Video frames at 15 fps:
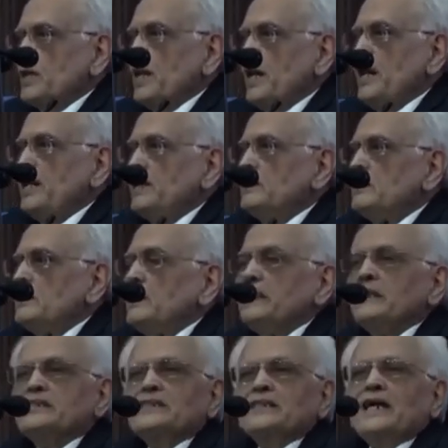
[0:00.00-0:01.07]
and
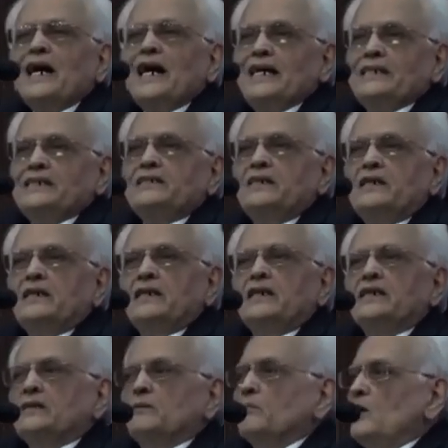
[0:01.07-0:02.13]
its height
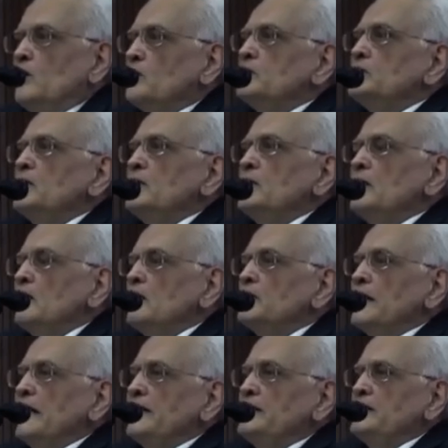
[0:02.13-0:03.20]
is about
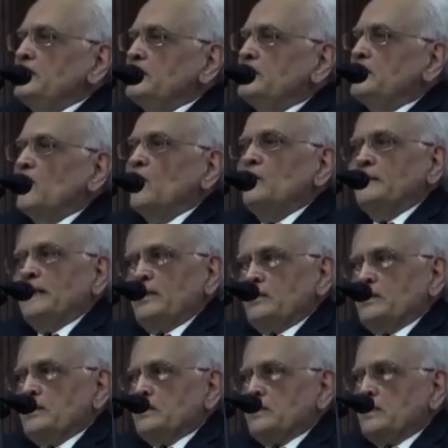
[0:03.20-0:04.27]
9
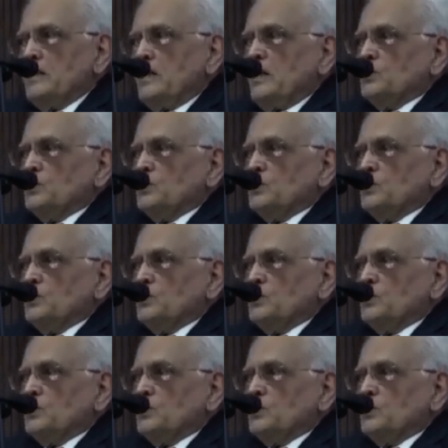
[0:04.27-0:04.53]
kilometers.